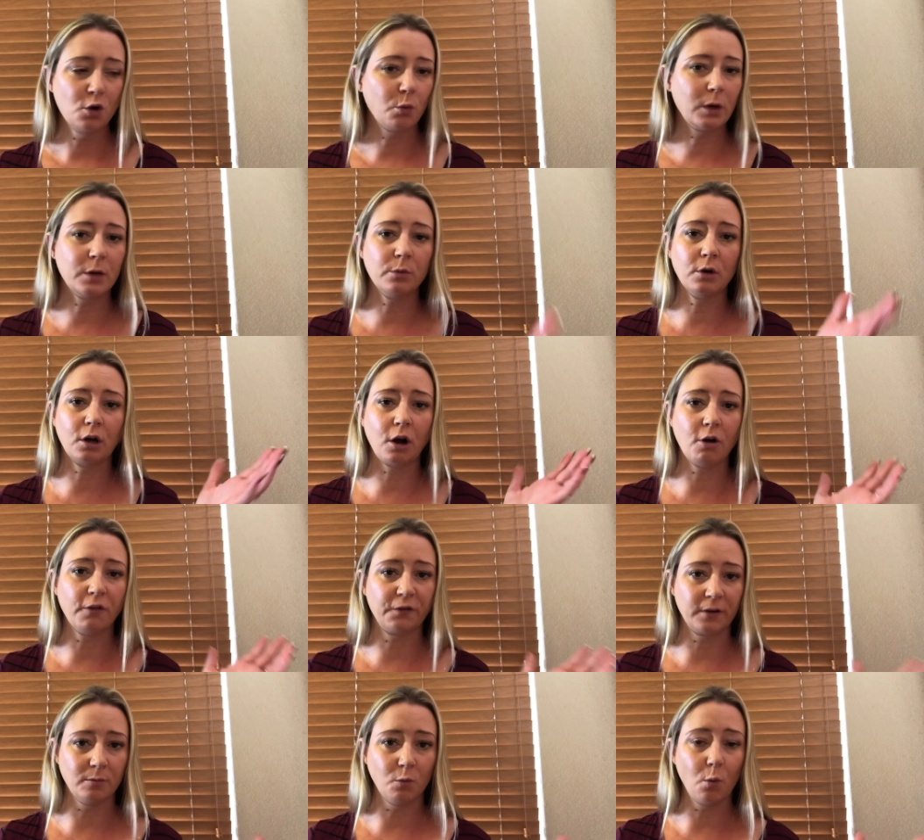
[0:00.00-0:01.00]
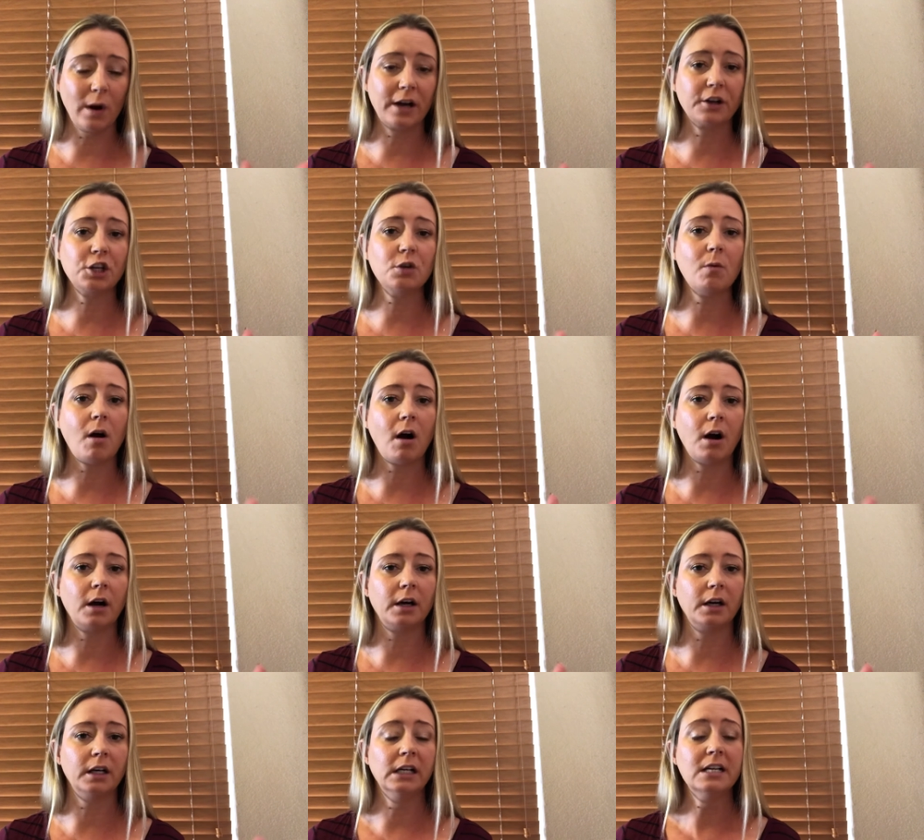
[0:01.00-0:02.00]
We will go from where you
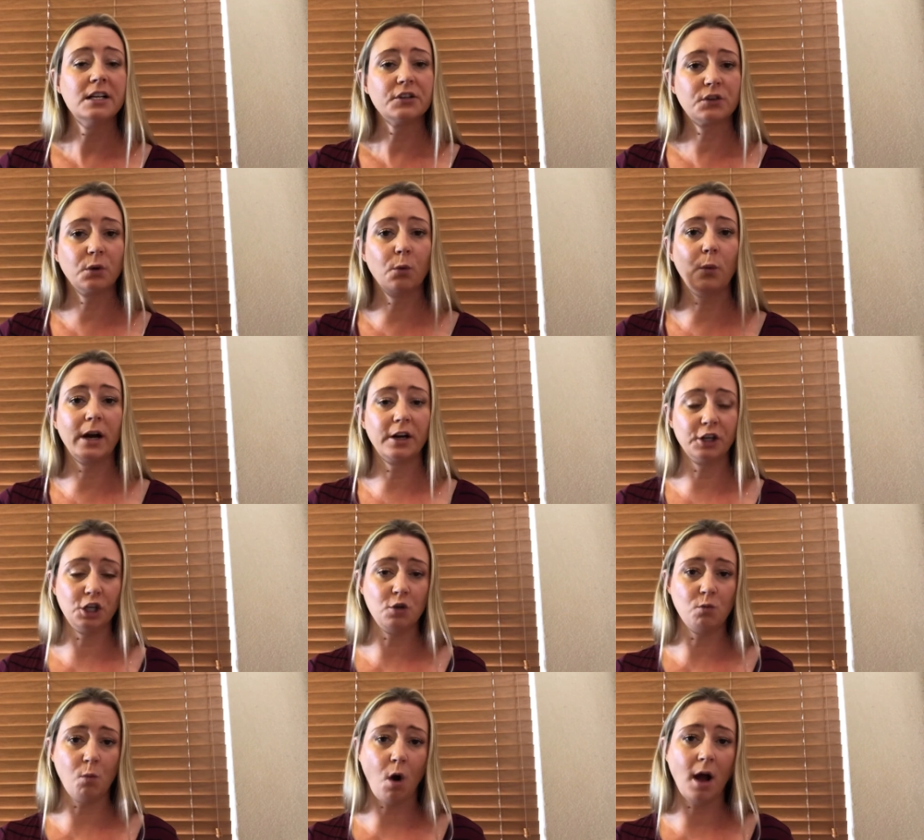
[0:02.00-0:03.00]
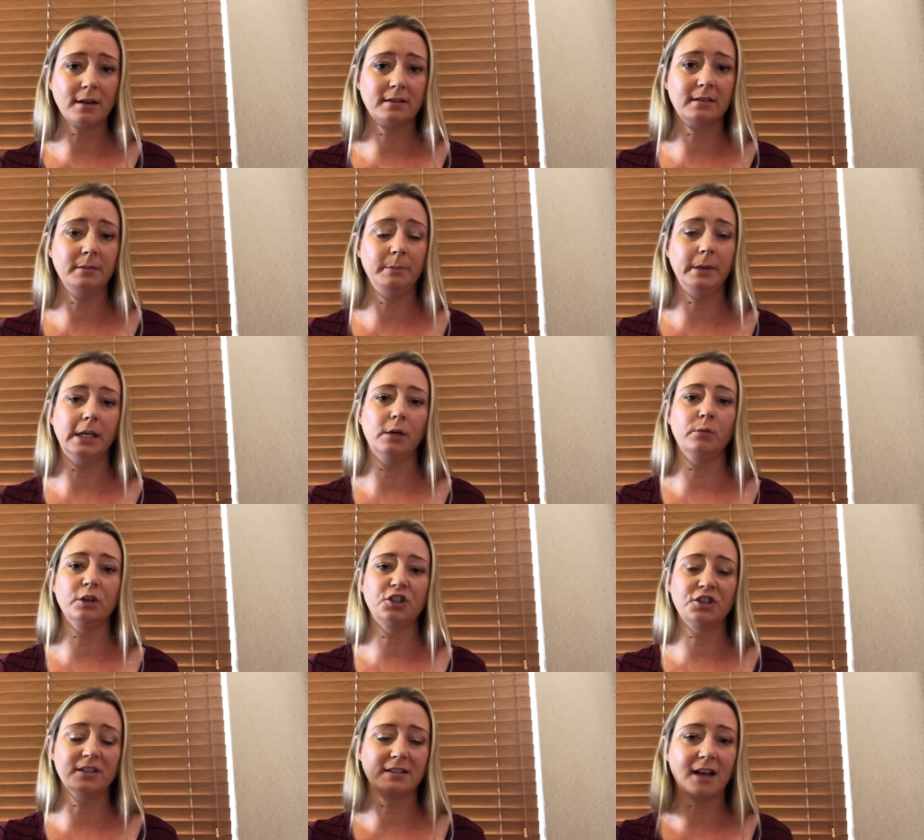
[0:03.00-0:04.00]
are to where you want to be,
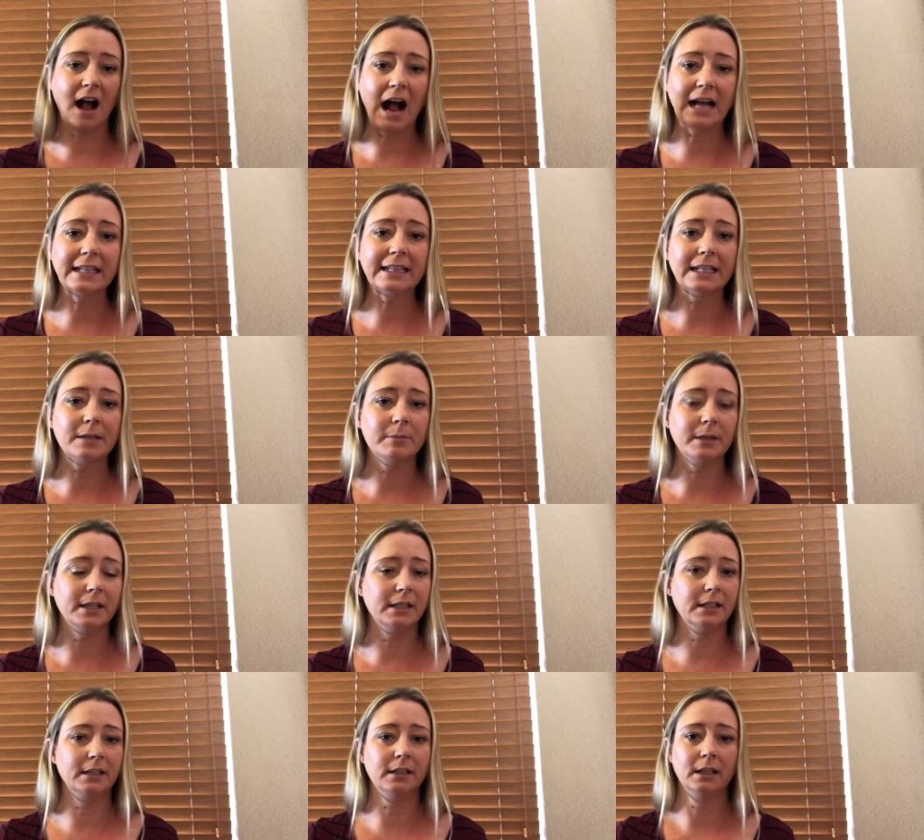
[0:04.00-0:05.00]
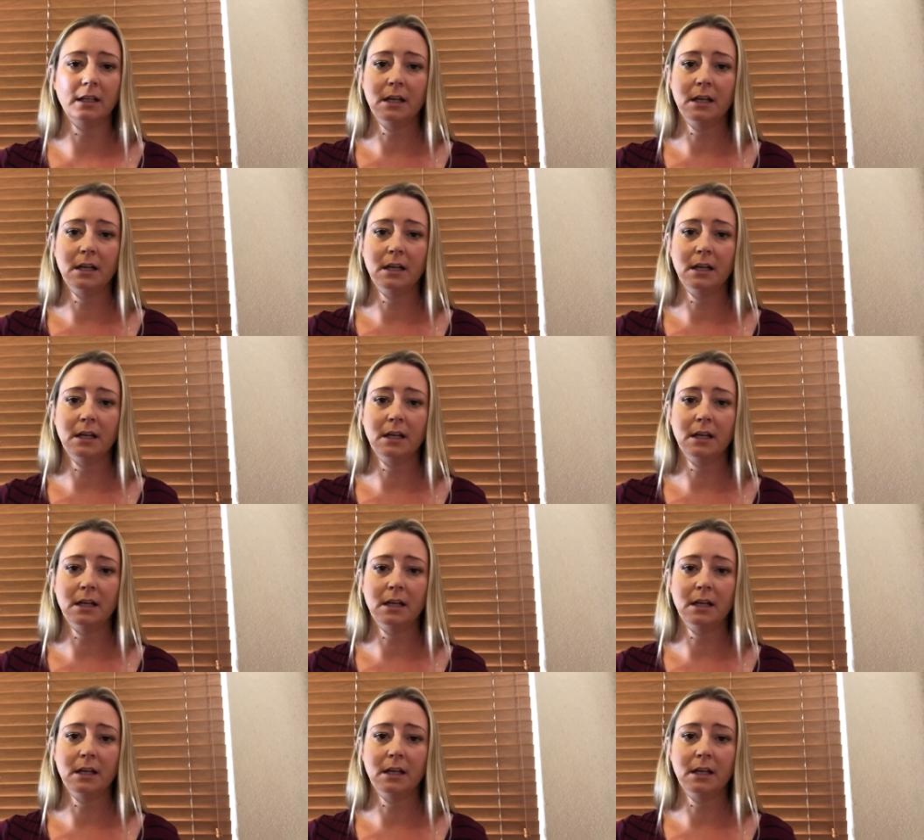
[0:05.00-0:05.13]
which is unlimited,